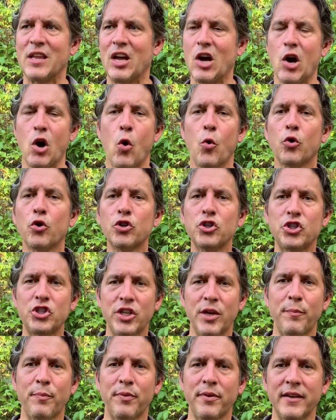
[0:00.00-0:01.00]

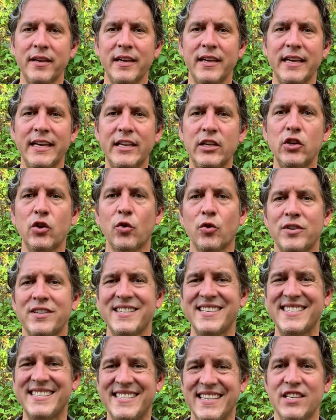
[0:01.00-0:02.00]
ownership in your
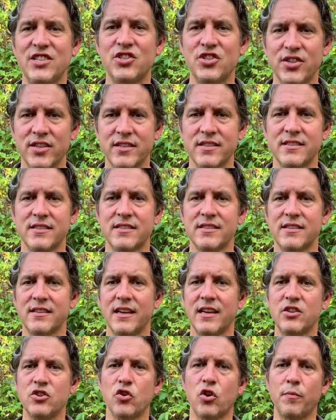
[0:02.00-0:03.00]
decisions,
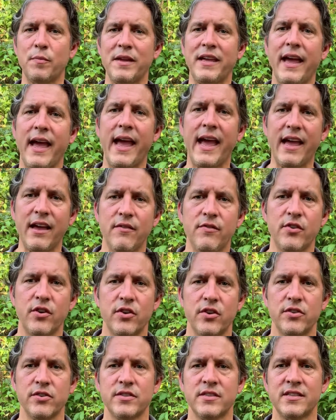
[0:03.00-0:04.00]
in your
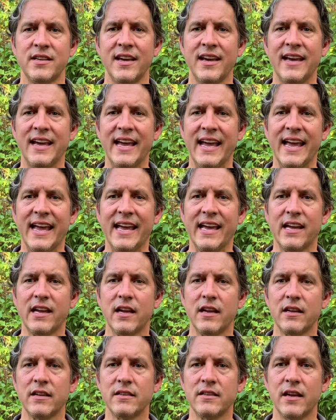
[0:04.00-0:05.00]
behaviors,
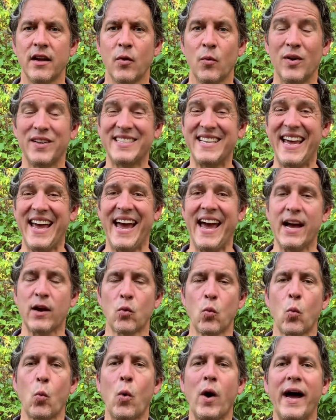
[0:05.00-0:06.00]
and what the heck,
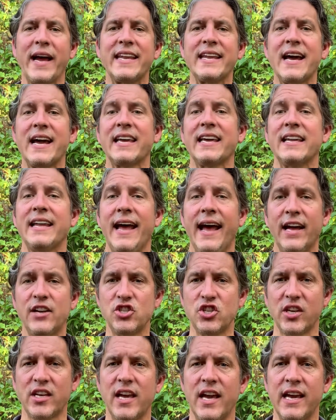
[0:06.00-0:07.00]
why not get
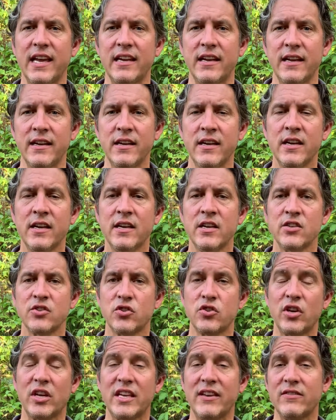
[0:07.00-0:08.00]
educated so
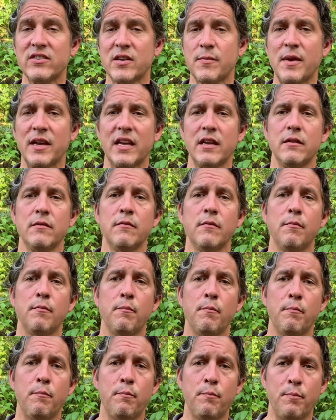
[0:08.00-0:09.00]
you can even start making
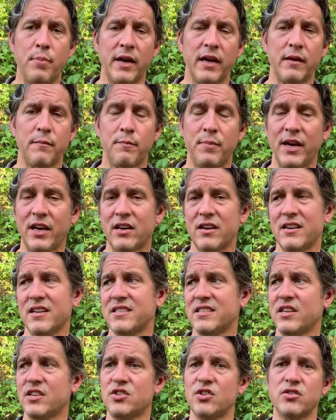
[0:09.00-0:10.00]
bigger
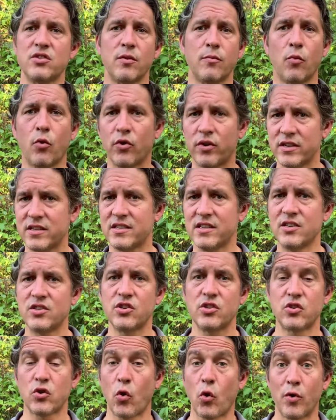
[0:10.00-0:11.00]
decisions or more
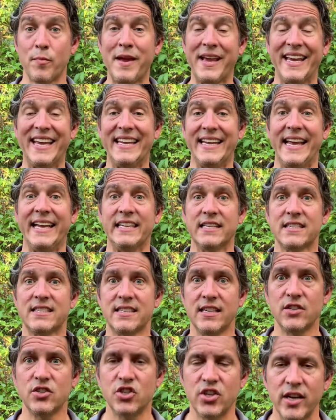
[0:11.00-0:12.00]
decisions or making a
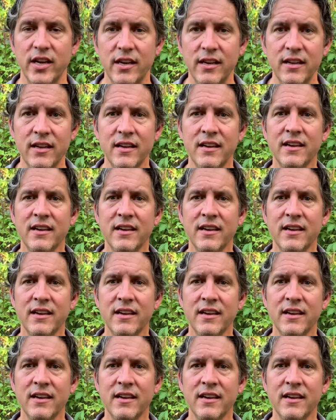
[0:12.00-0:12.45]
decision,